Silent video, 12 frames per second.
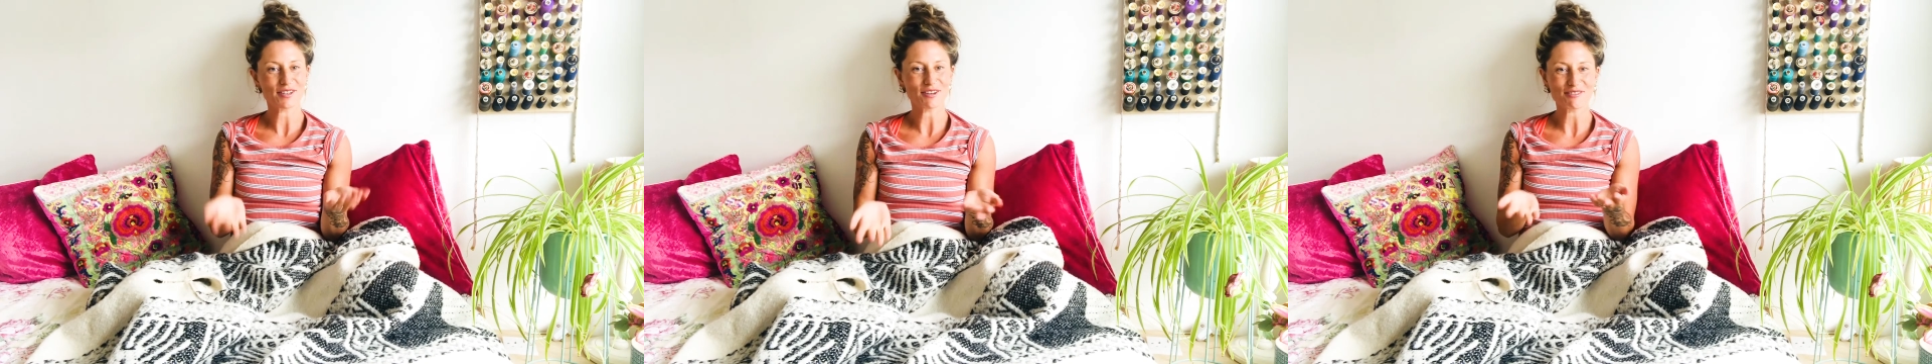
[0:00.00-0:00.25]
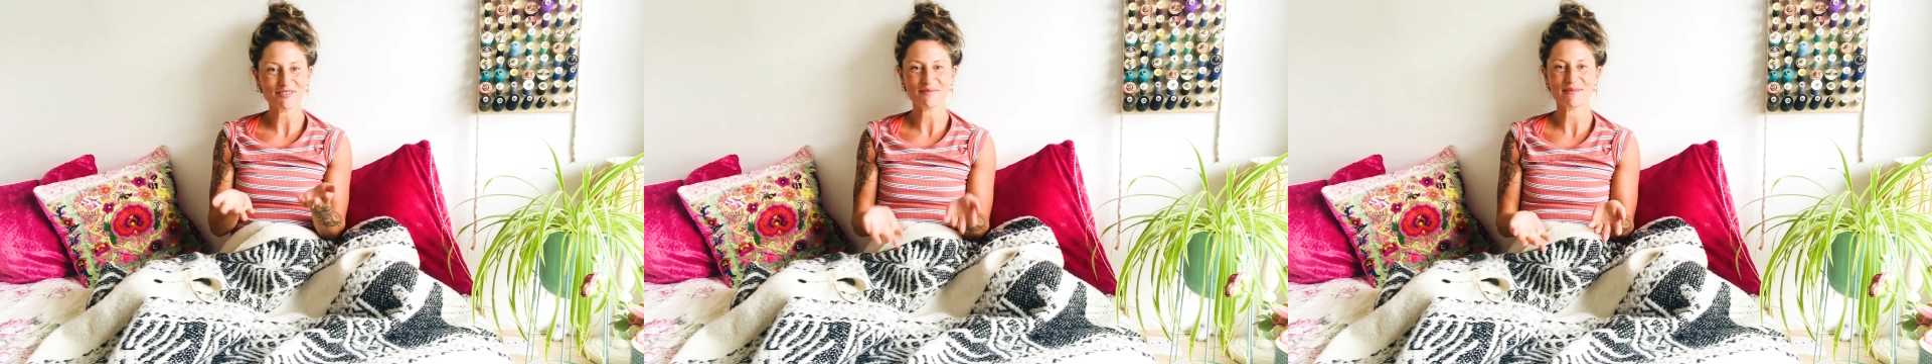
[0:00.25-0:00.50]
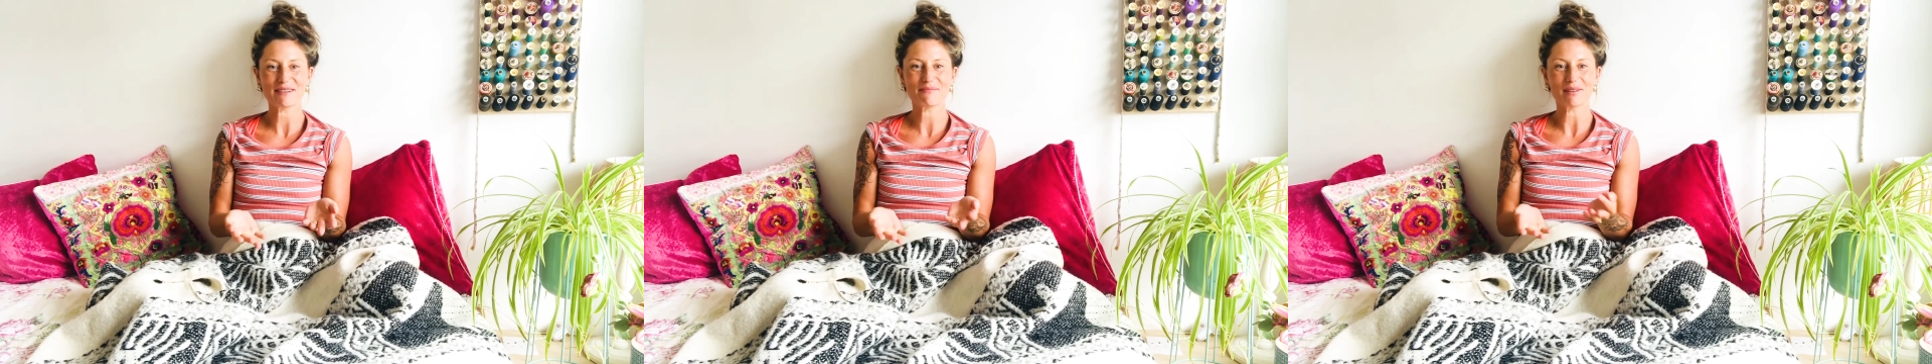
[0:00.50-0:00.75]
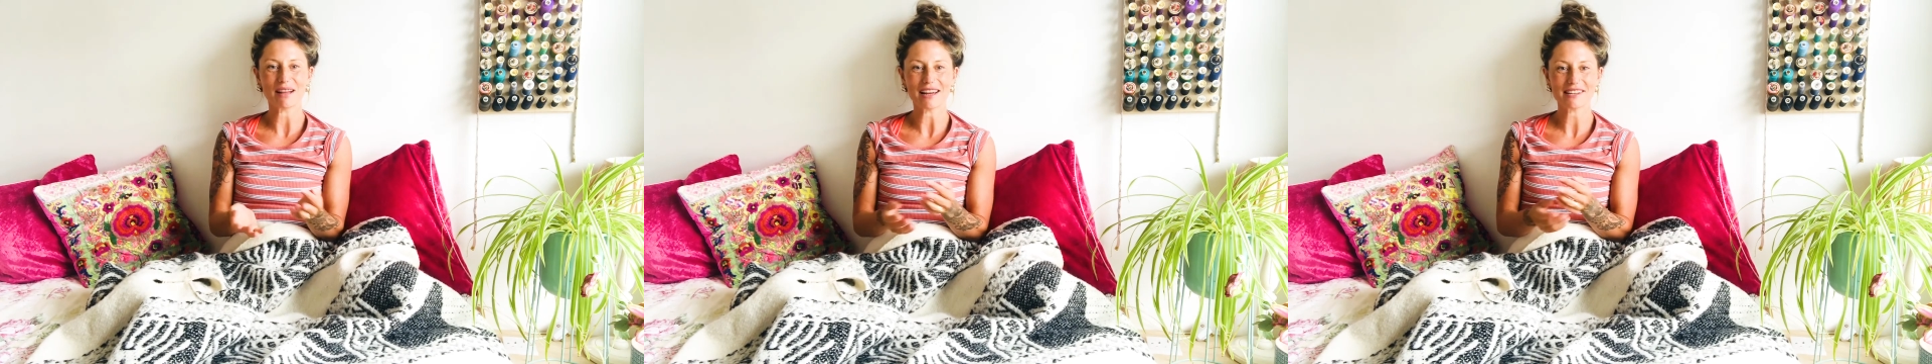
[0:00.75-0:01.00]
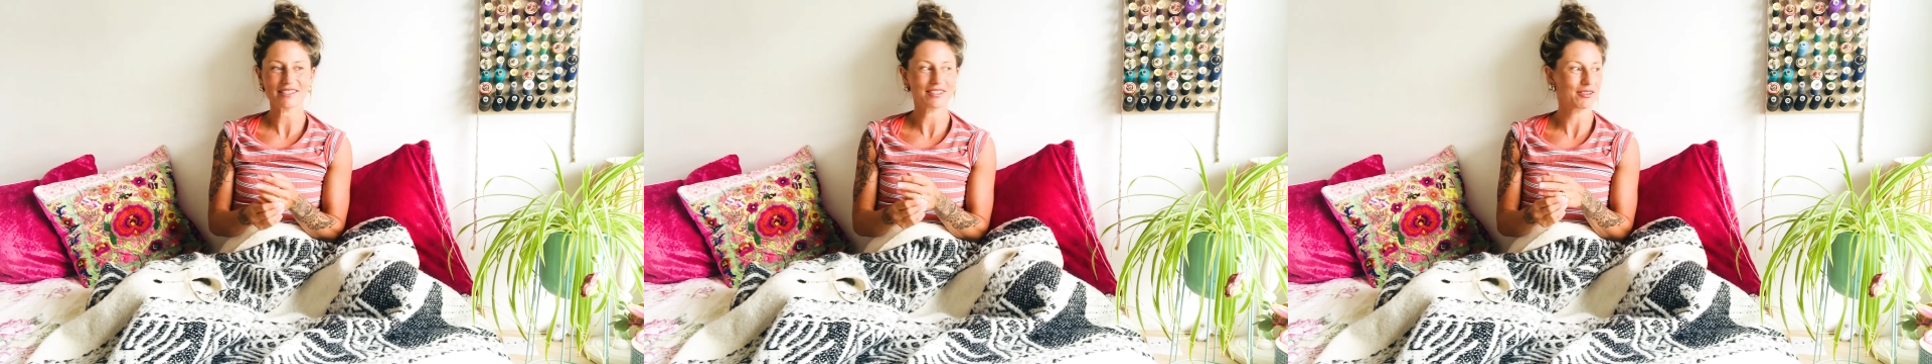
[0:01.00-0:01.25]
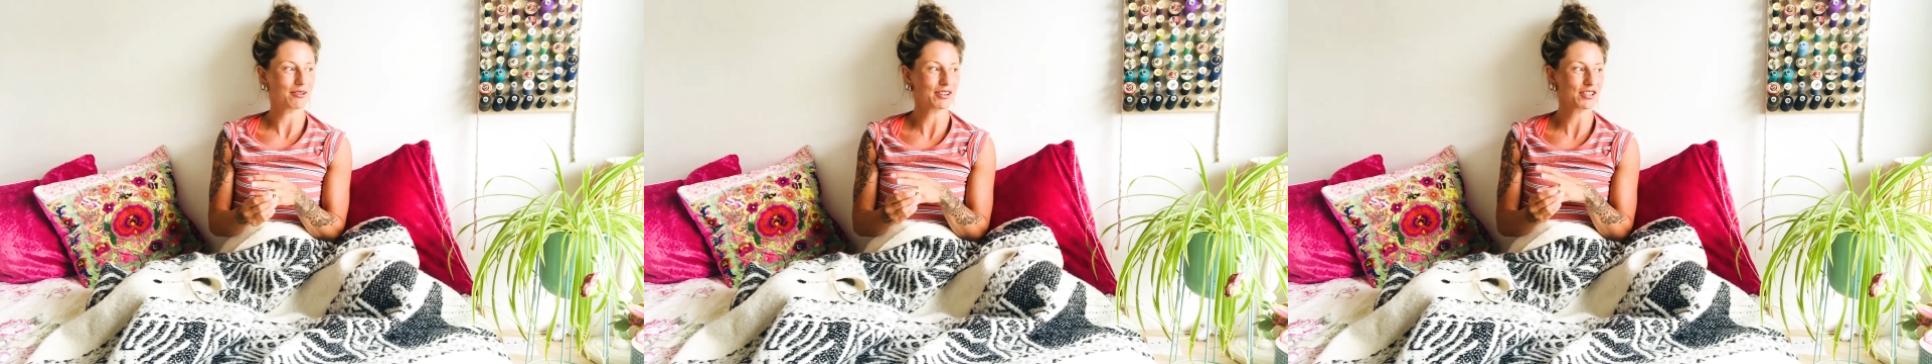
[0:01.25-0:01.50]
Lots of people ask this
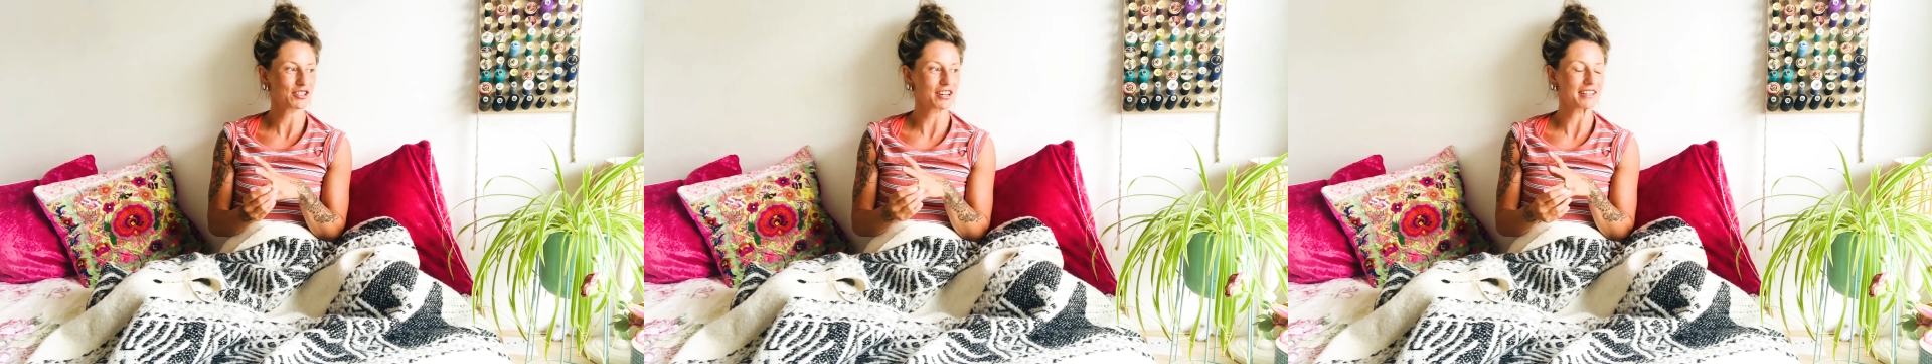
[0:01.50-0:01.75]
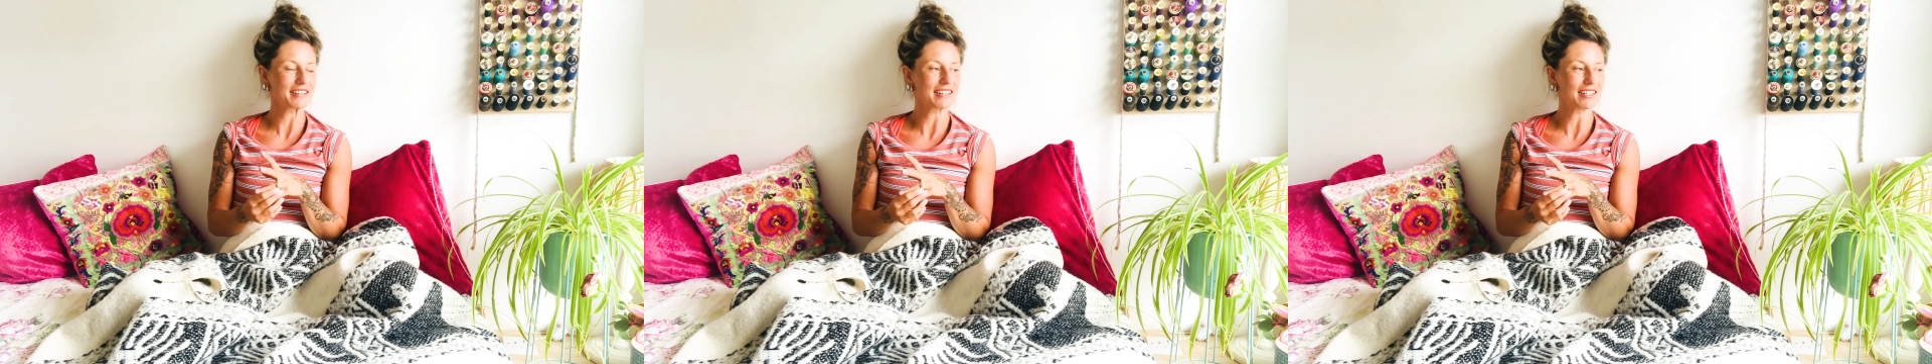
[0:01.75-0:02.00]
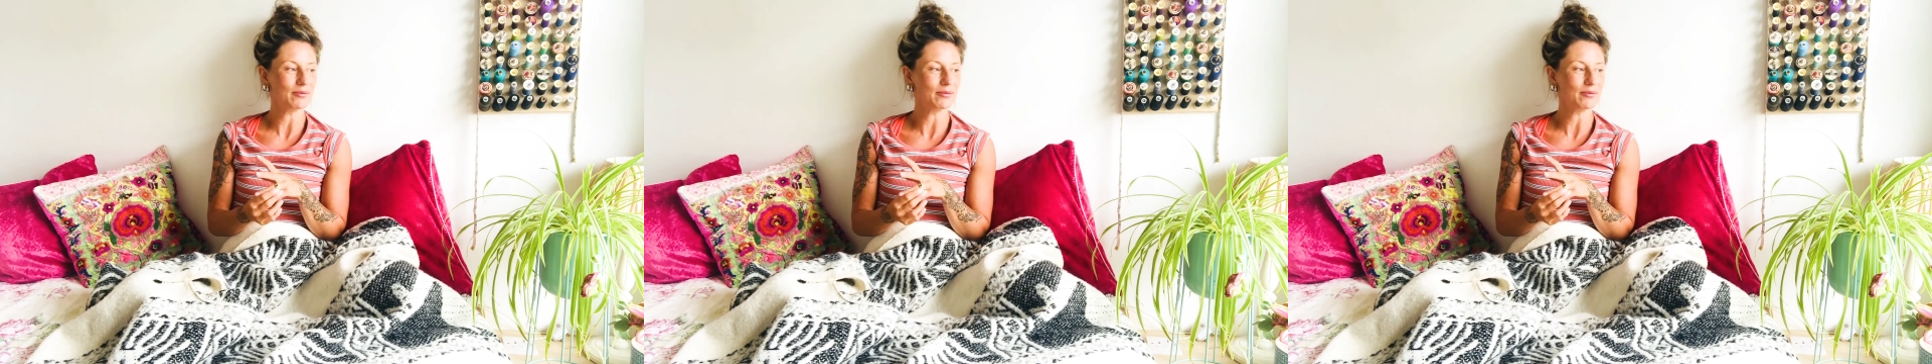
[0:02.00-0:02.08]
question.